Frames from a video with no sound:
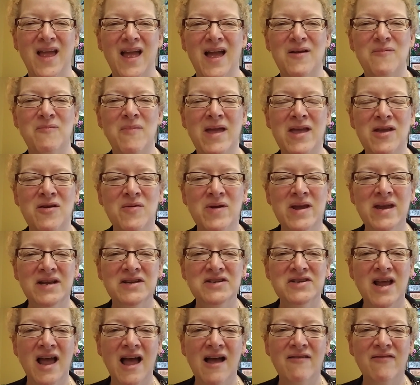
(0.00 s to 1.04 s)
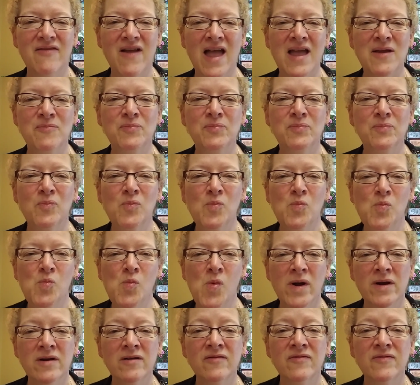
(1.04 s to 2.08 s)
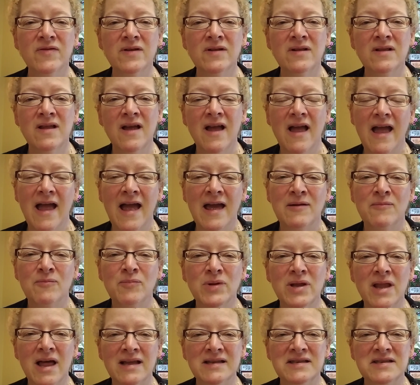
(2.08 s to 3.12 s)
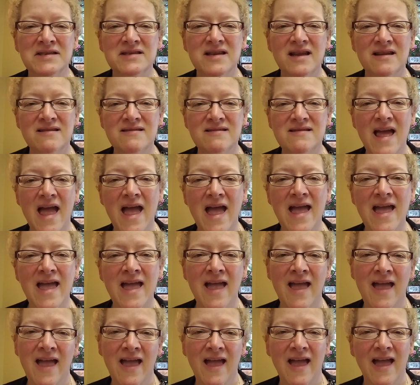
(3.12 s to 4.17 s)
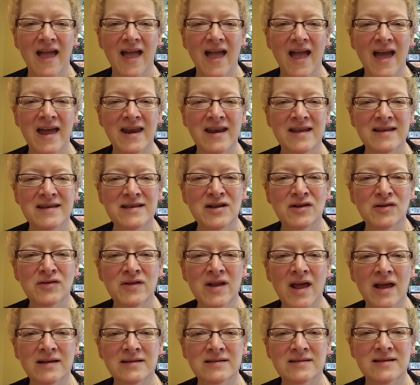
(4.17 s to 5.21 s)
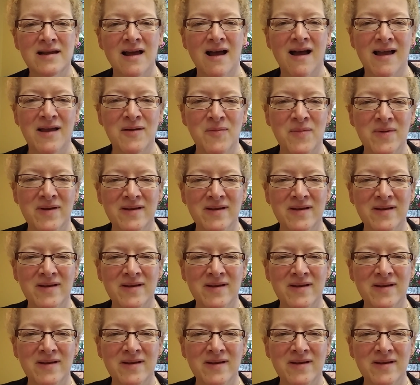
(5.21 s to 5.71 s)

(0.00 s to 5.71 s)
May you each have a wonderful and blessed day, and until next time.